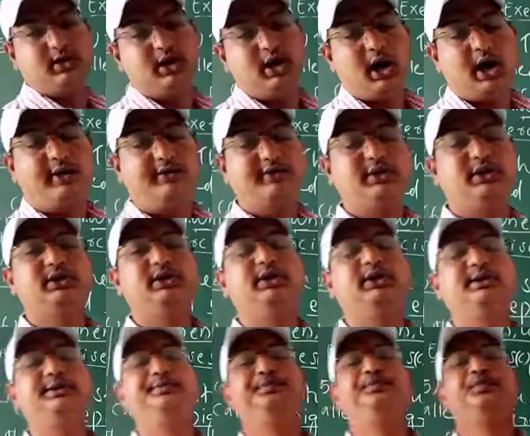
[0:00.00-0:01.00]
After the
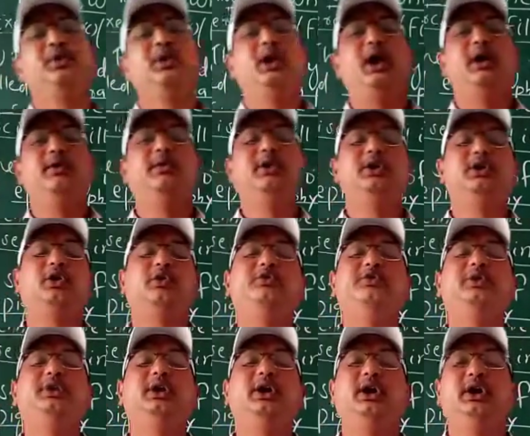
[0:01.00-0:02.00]
advent of
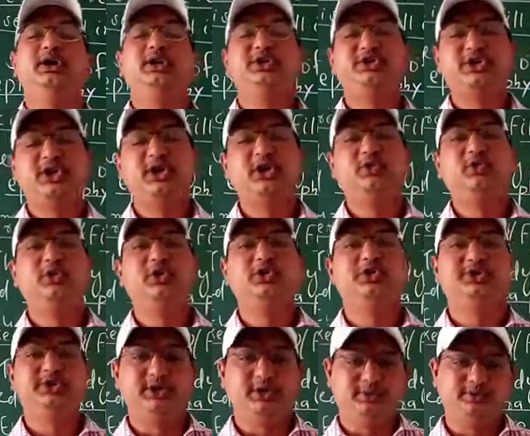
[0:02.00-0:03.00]
the industrial
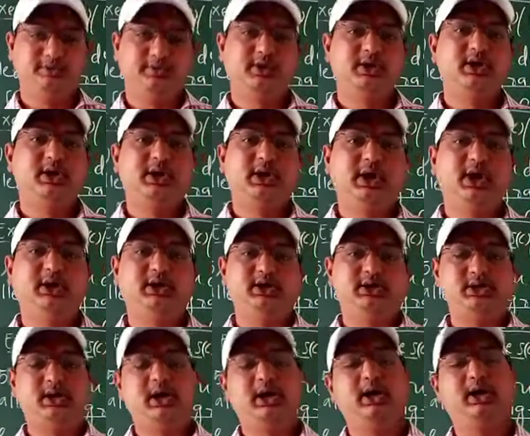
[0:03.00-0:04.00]
revolution, it
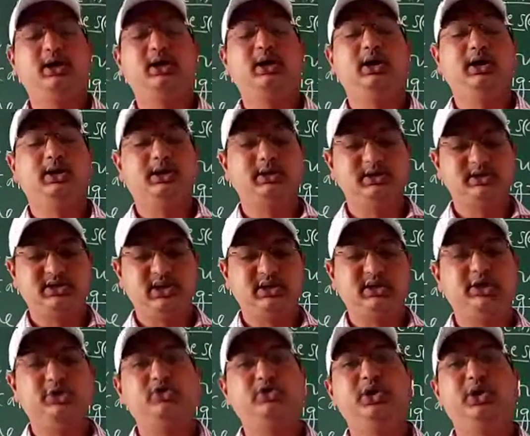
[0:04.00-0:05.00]
started
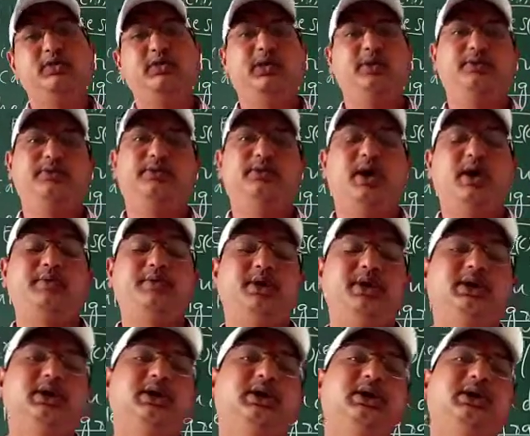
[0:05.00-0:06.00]
to develop. After
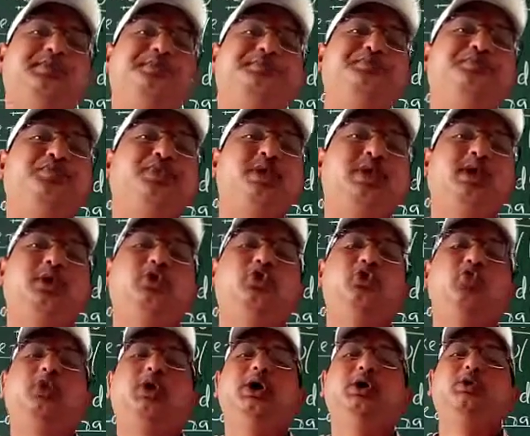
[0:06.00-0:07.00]
the two
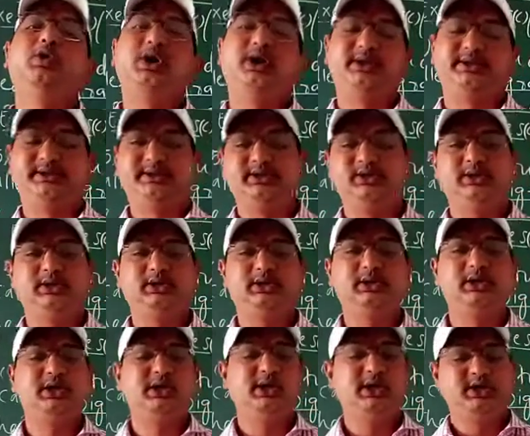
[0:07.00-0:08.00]
world wars,
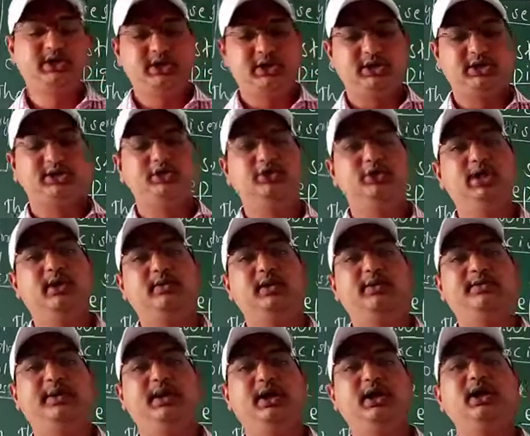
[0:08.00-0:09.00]
it started to develop
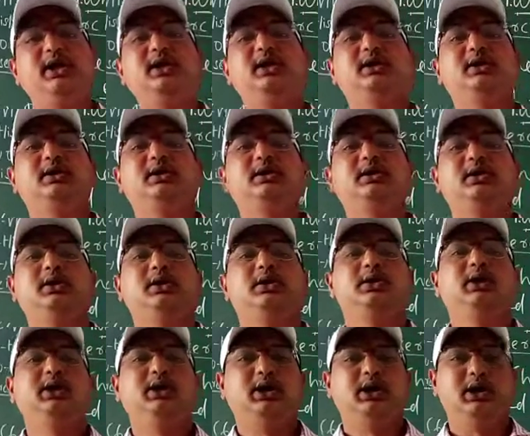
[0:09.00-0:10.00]
at
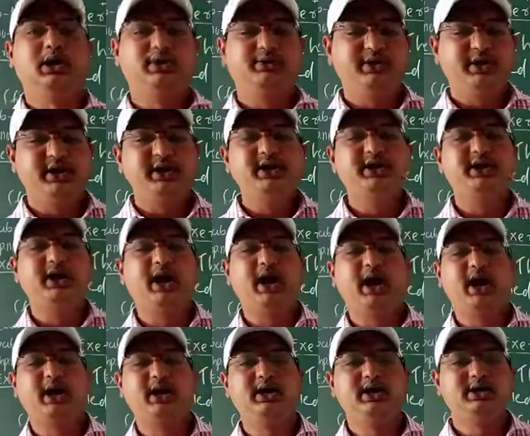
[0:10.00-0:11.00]
a very
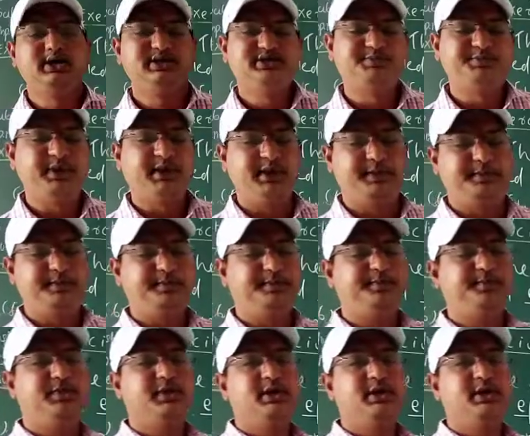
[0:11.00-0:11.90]
speed.